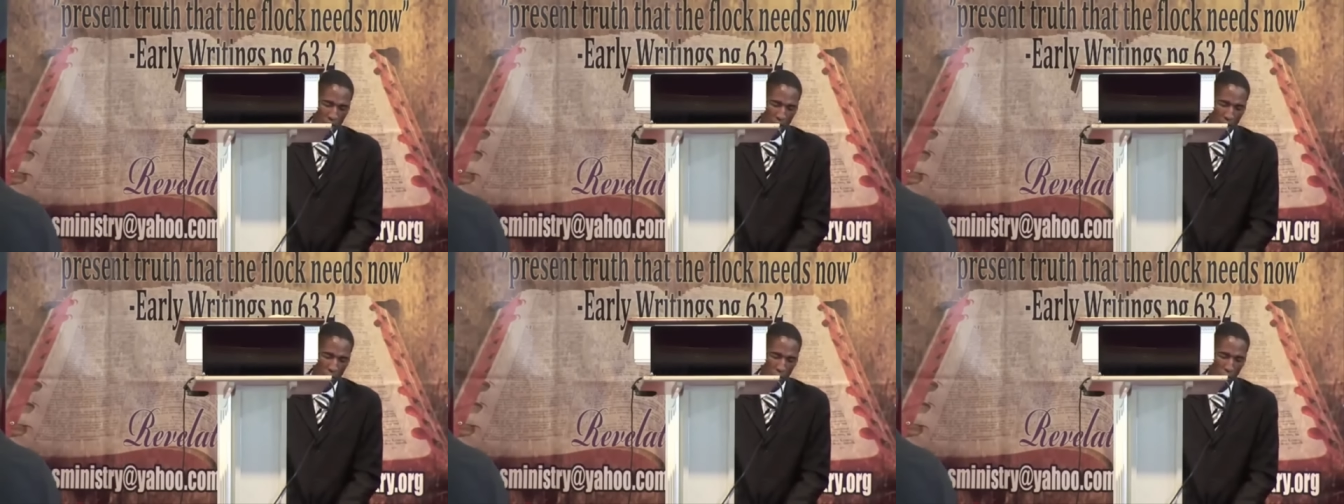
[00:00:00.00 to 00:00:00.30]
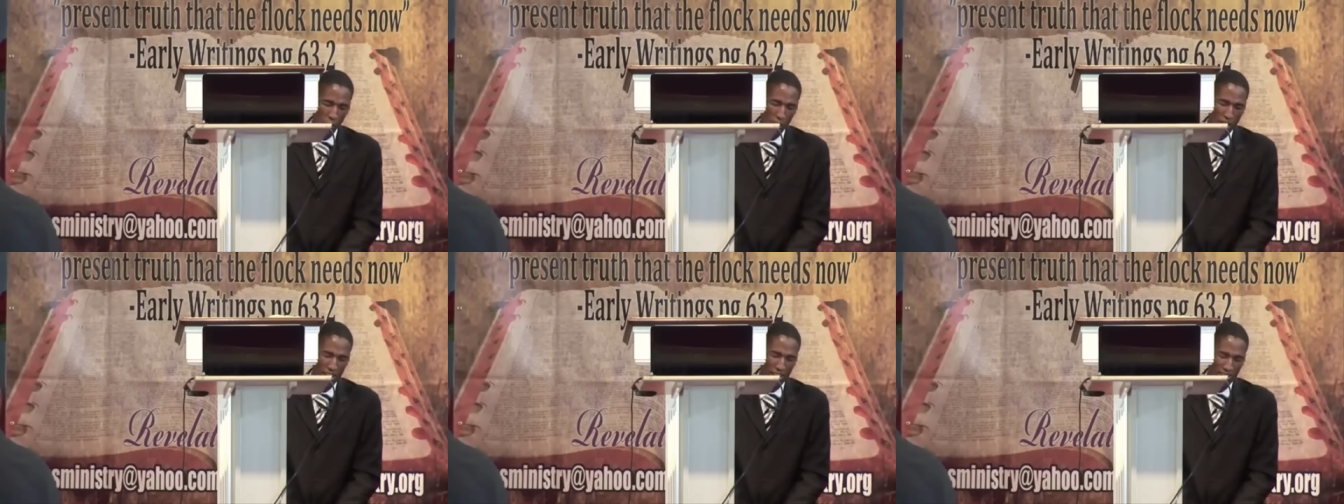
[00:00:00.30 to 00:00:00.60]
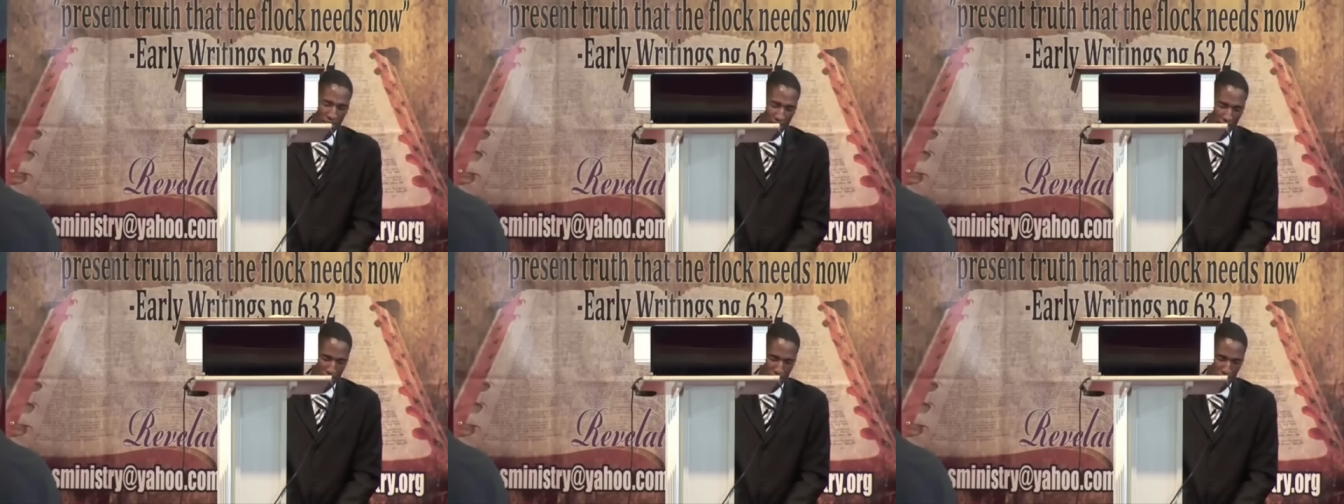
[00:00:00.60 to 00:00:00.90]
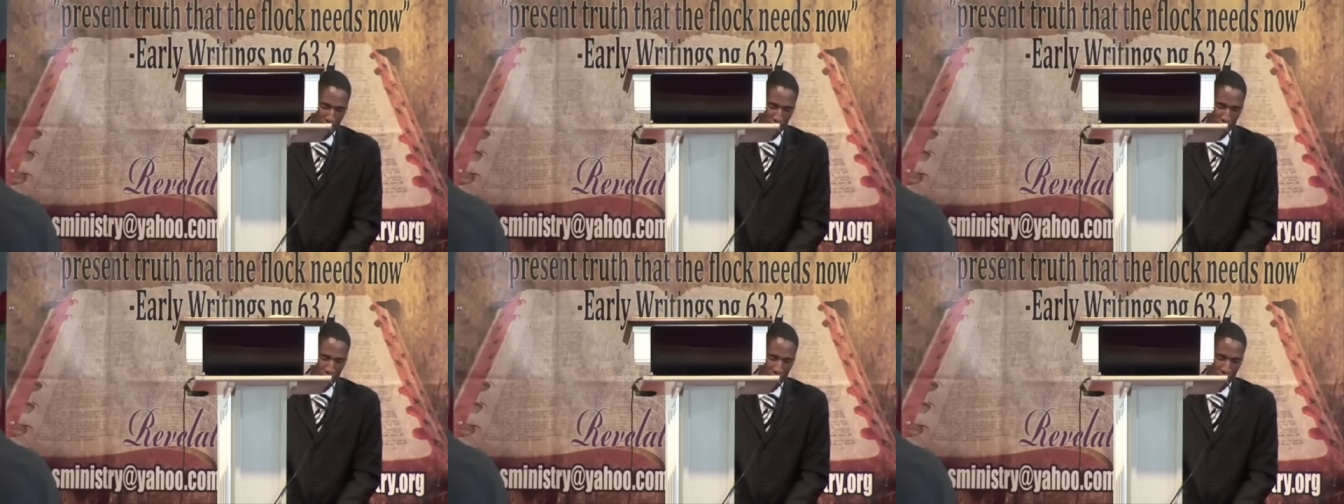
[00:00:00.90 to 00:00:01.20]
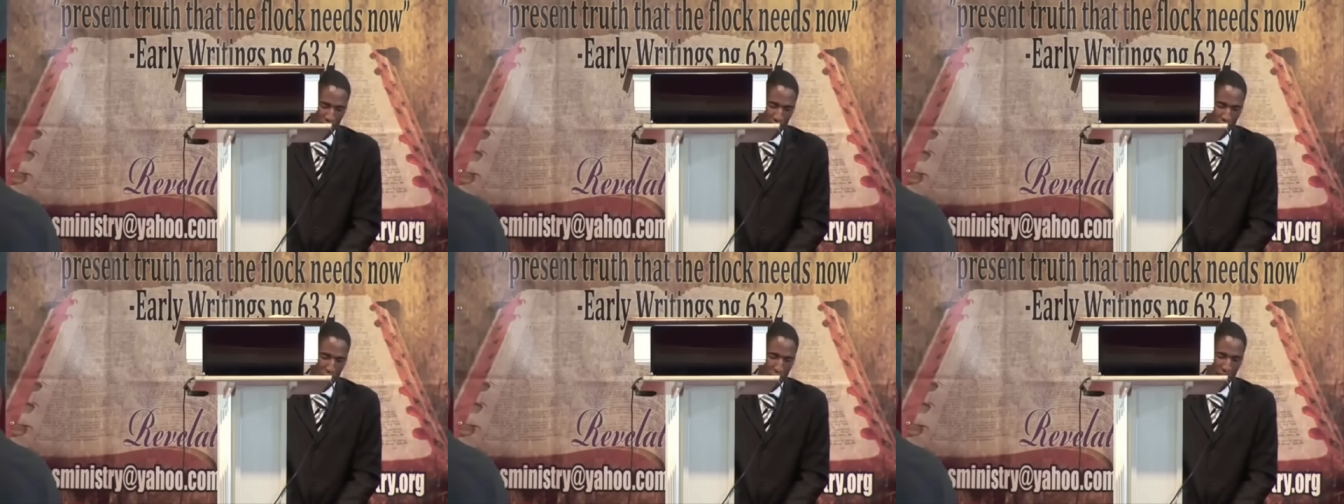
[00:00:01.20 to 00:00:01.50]
are warning them
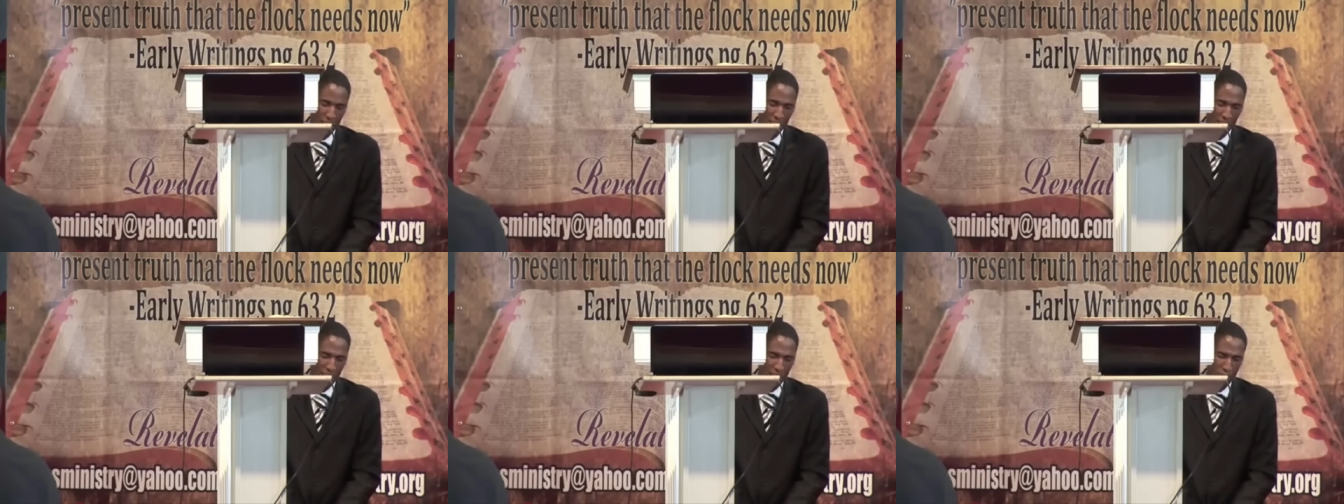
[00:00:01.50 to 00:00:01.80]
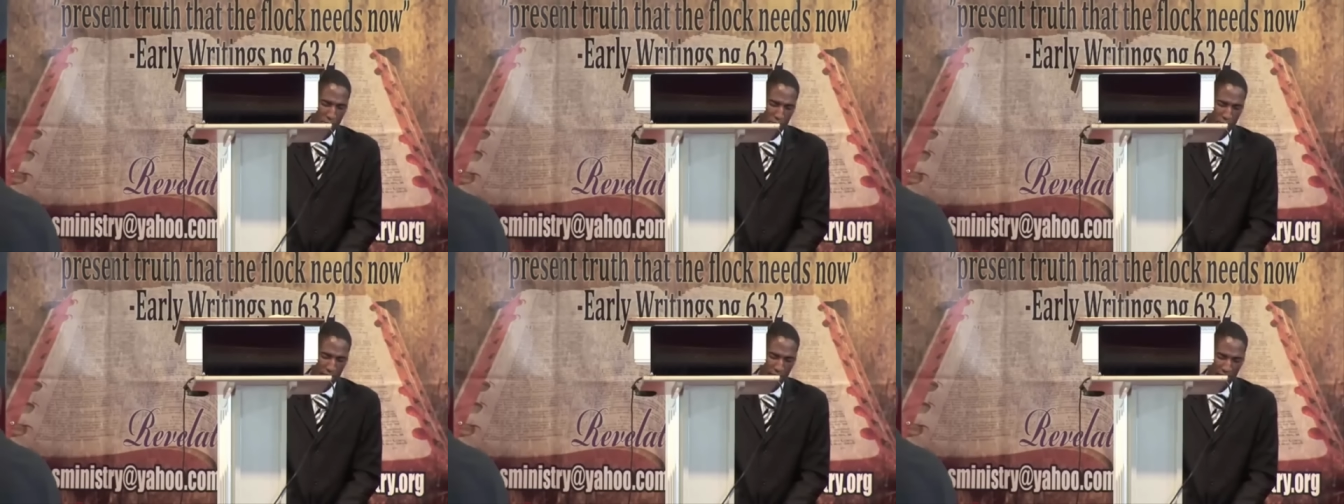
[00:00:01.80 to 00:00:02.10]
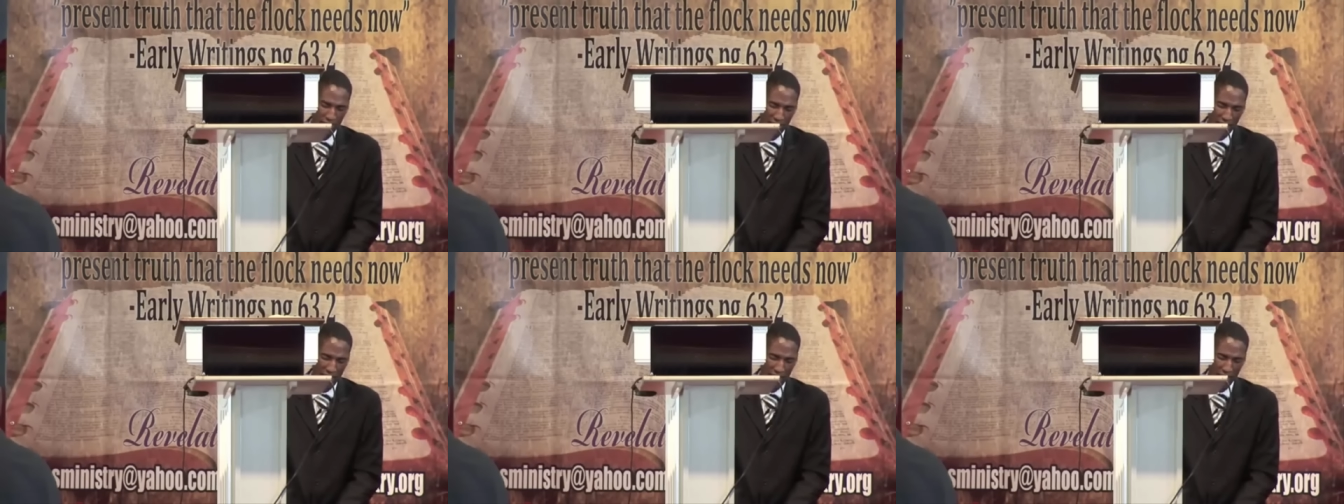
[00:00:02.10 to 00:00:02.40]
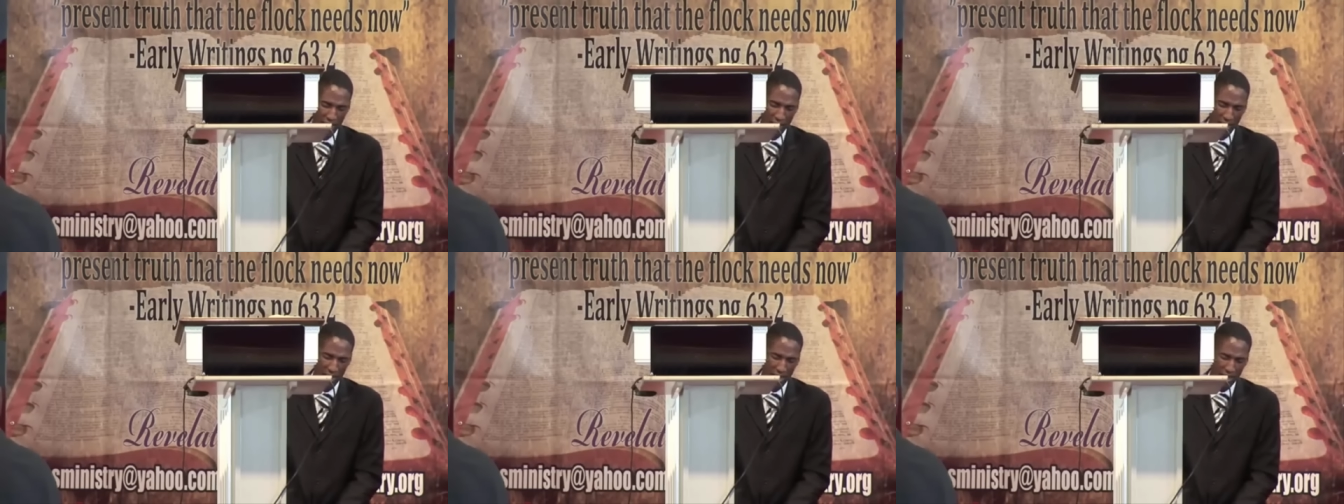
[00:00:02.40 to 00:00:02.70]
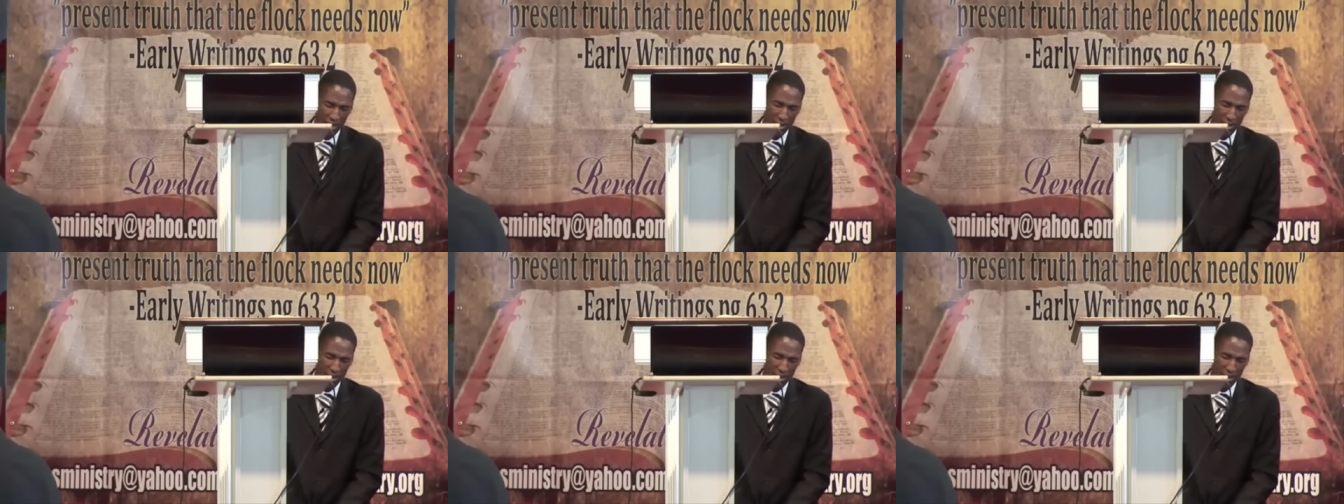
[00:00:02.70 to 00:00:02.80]
and making them feel like